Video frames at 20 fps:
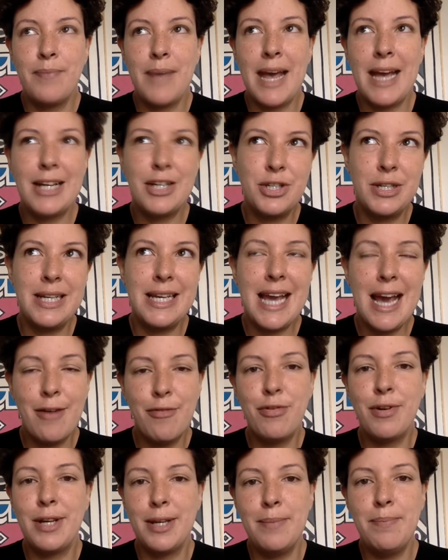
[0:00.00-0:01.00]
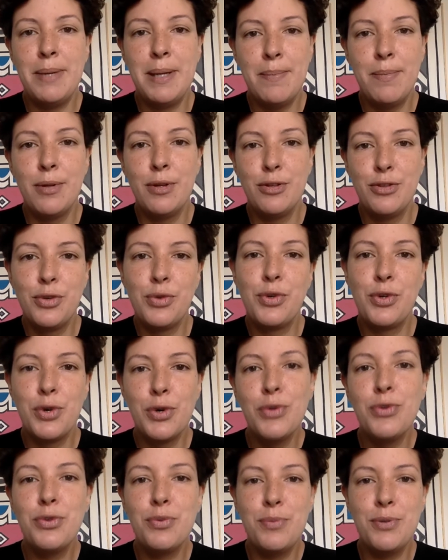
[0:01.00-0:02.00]
actually, African people don't
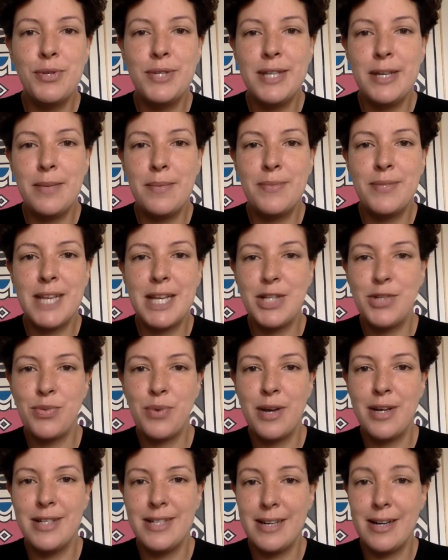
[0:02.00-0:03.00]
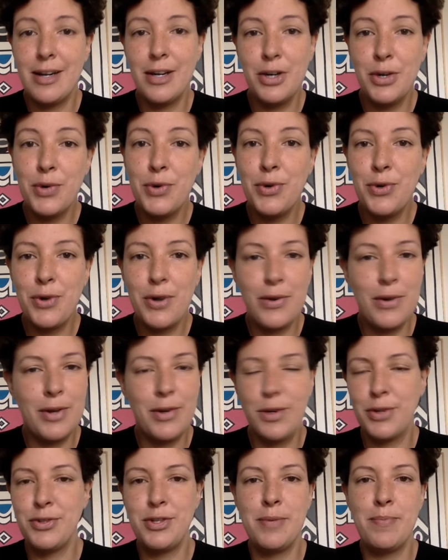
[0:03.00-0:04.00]
go to museums. That's why there are no
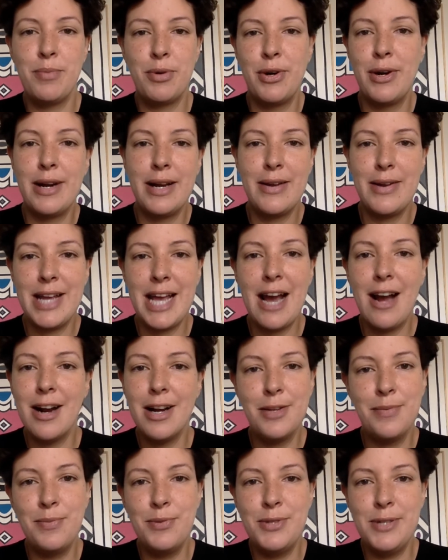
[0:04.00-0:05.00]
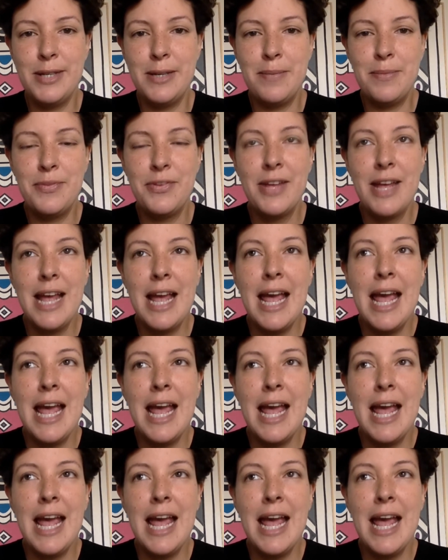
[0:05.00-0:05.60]
contemporary art museums.